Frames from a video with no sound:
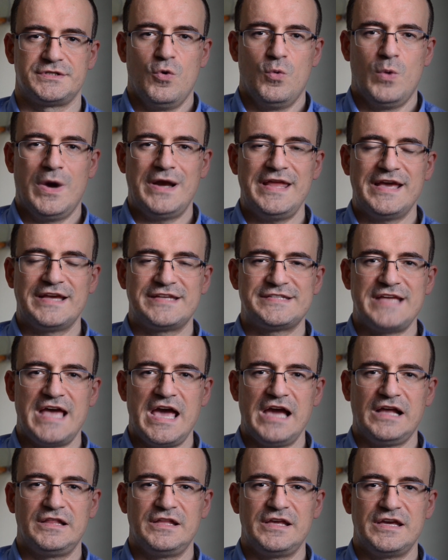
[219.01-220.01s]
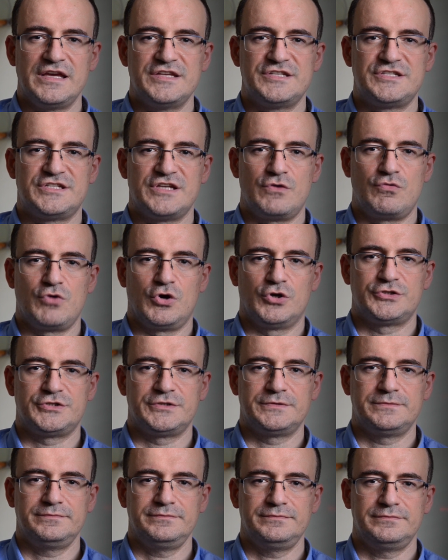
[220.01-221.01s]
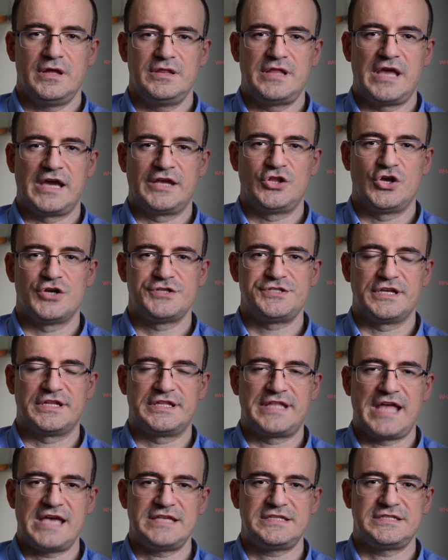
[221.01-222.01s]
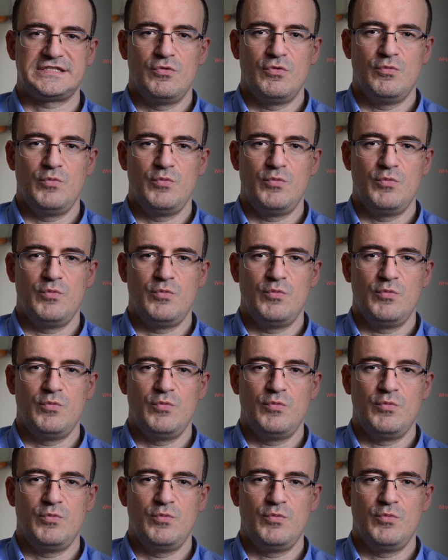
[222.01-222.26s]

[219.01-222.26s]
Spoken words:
What exactly is a ROTEM diagnostic test?